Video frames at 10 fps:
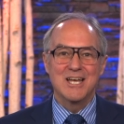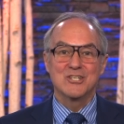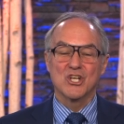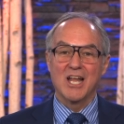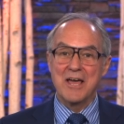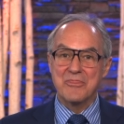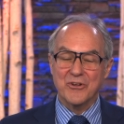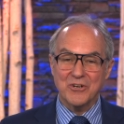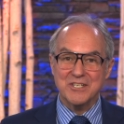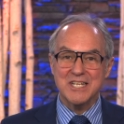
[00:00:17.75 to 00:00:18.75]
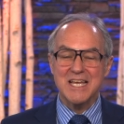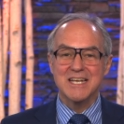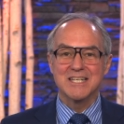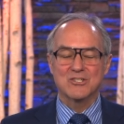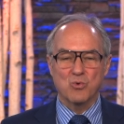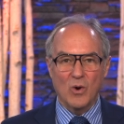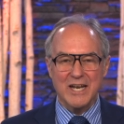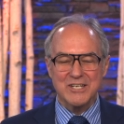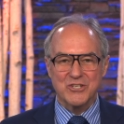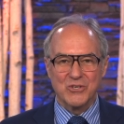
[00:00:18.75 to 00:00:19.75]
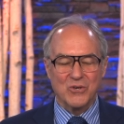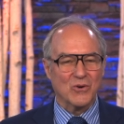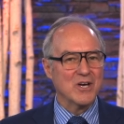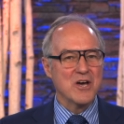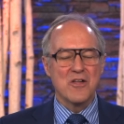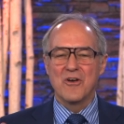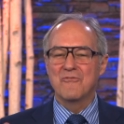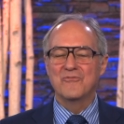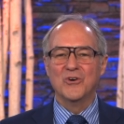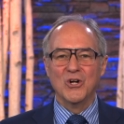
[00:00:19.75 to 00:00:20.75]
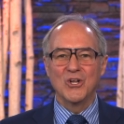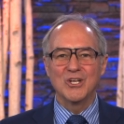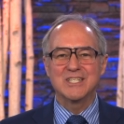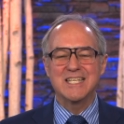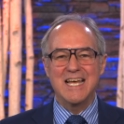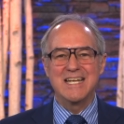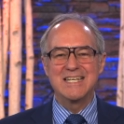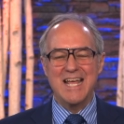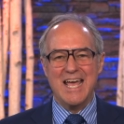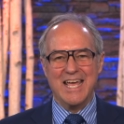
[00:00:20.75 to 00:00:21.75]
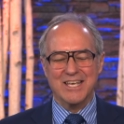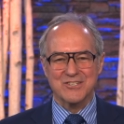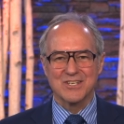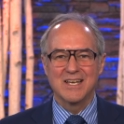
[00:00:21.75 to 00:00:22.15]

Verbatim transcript: July 13 to 22, the full 10 days.